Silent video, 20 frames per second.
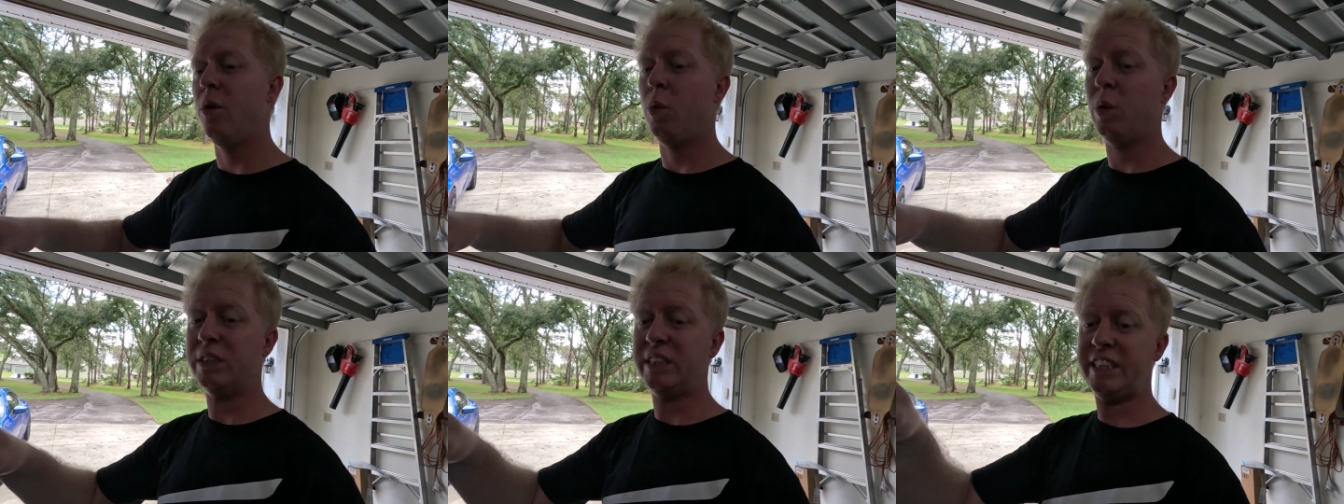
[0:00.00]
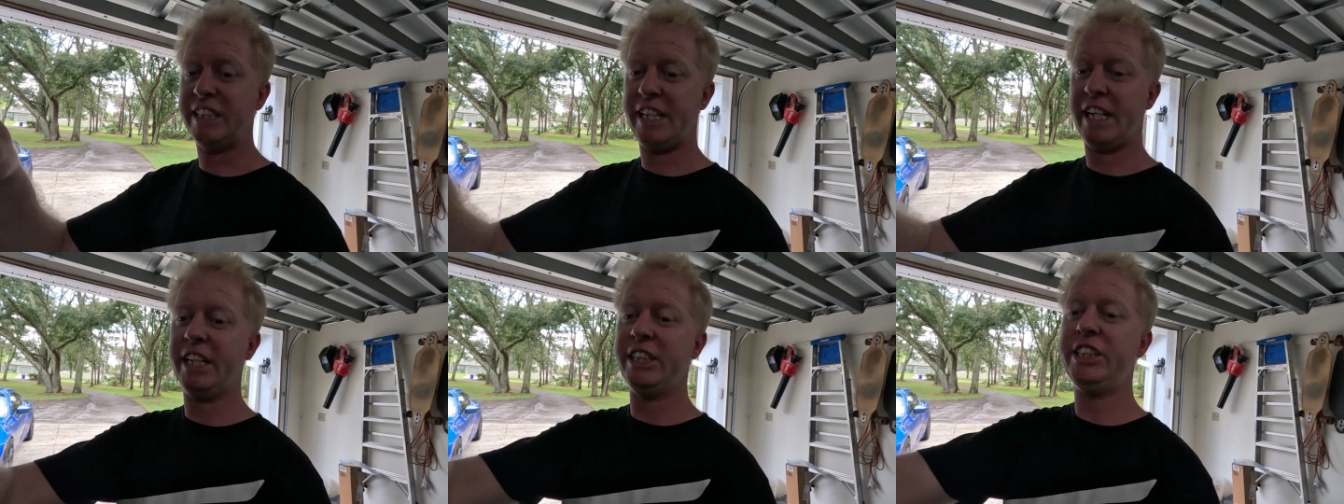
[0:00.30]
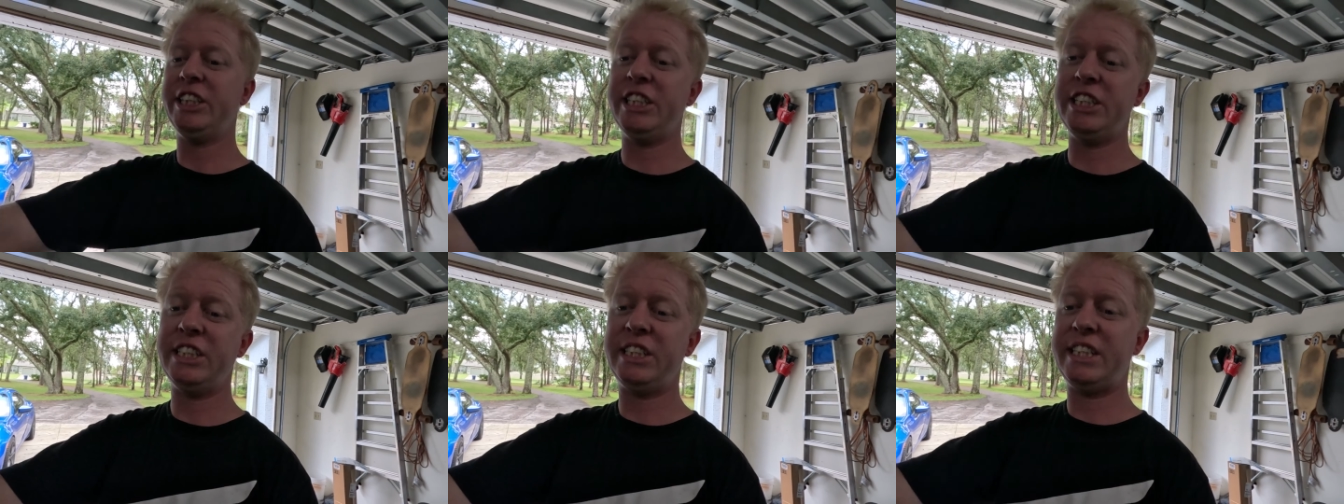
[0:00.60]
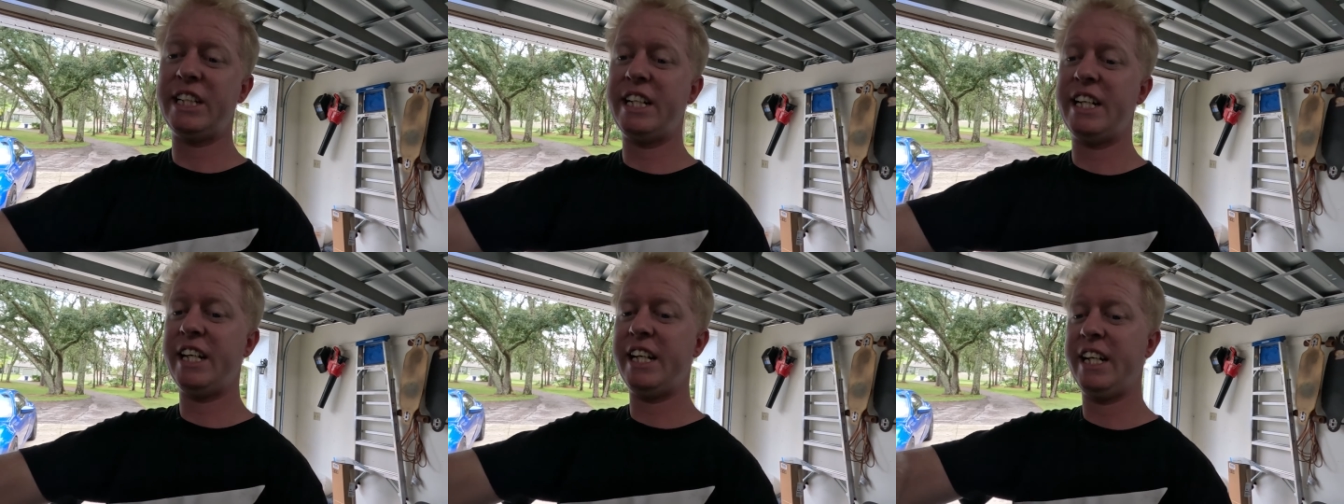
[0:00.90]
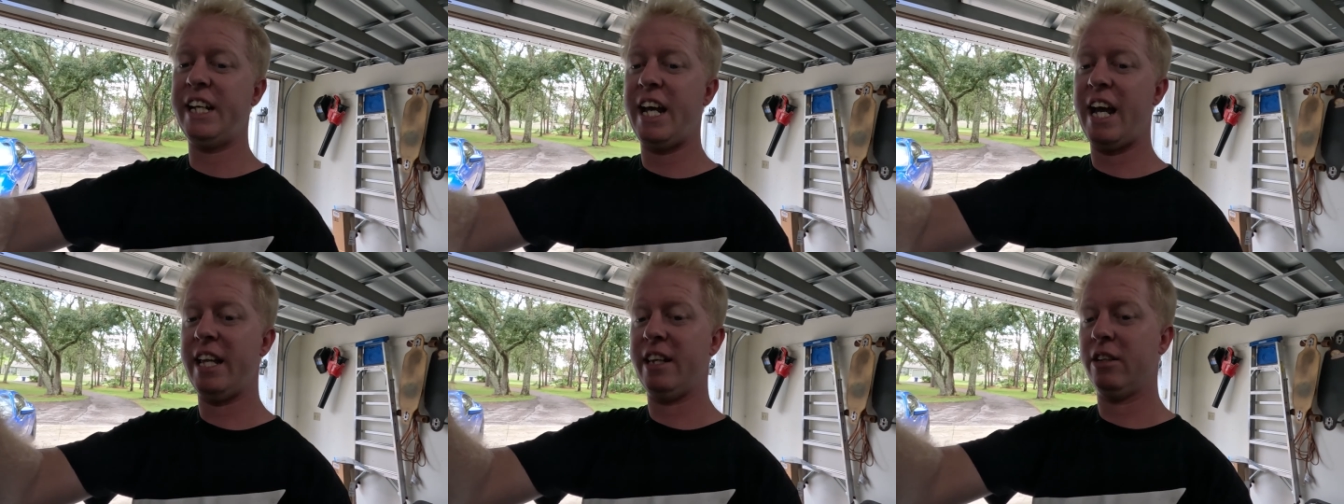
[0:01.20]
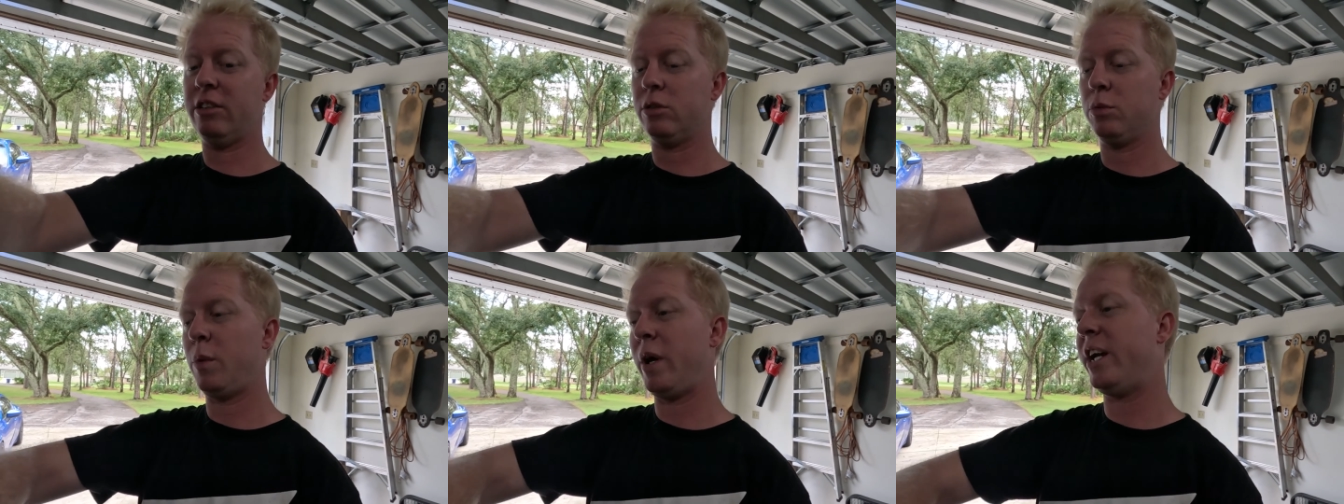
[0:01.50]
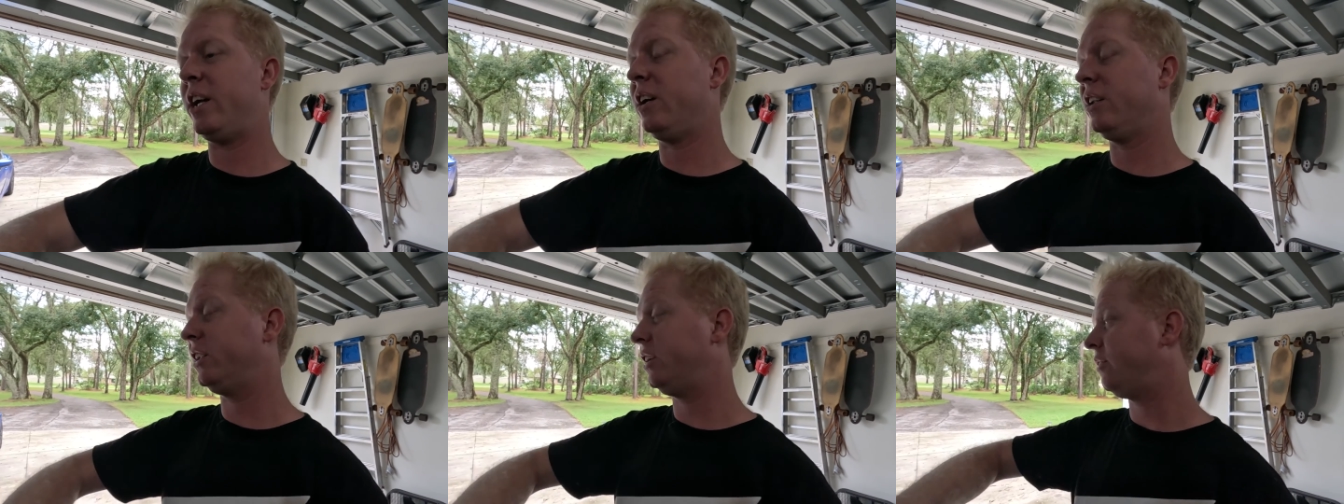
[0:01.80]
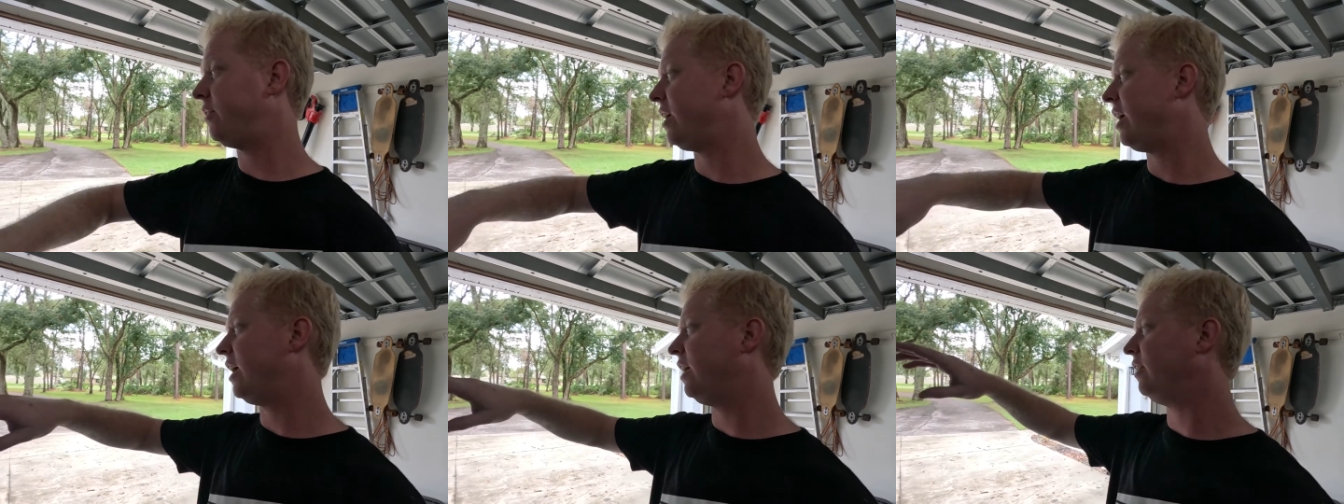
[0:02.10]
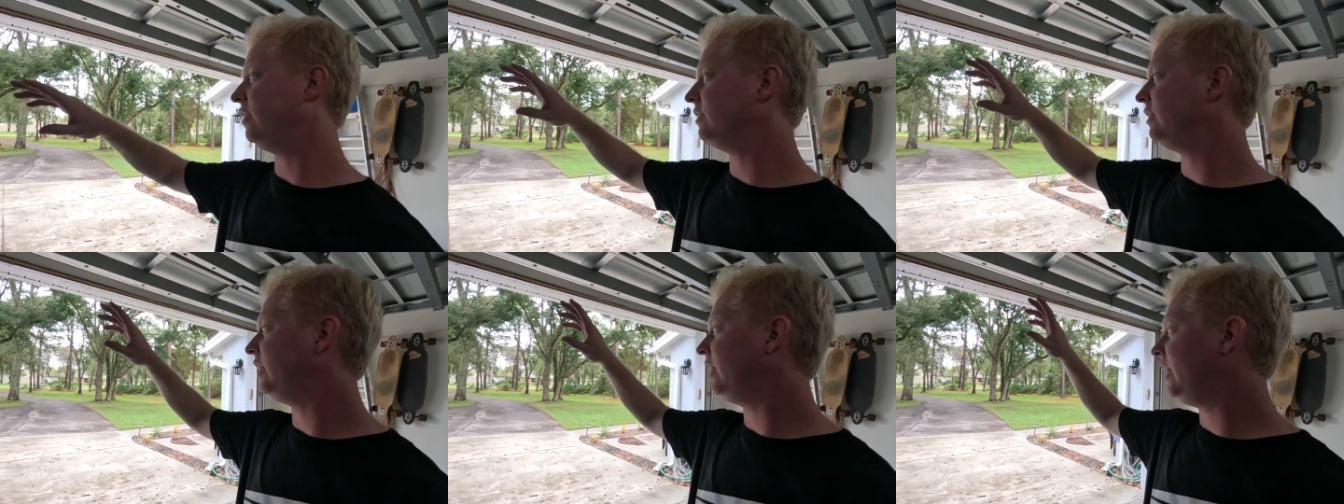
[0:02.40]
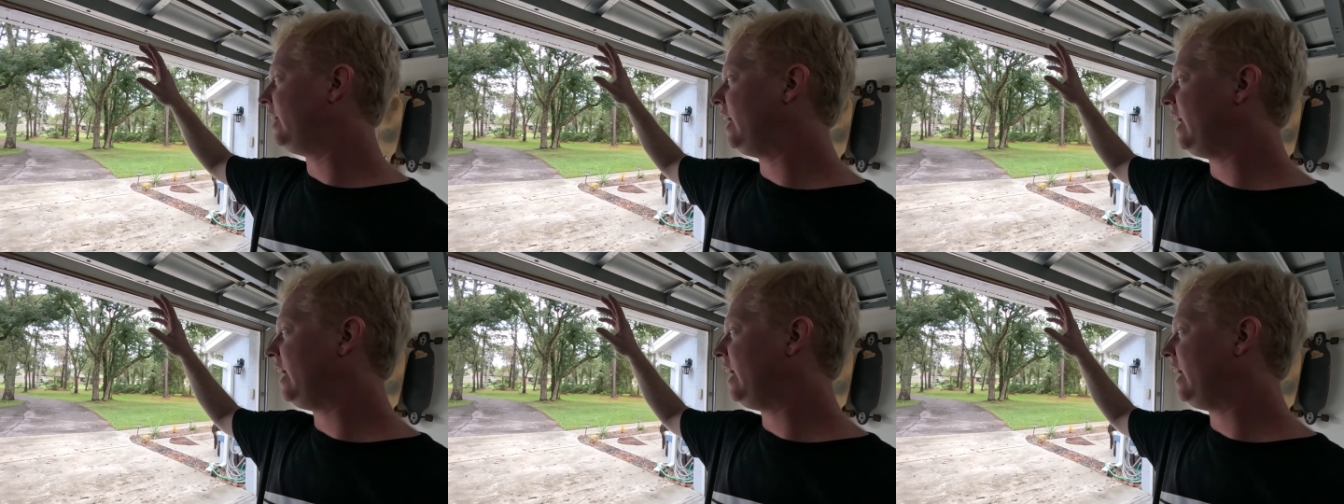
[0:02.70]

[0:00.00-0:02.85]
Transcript: once the engine is in it and there's weight on the ground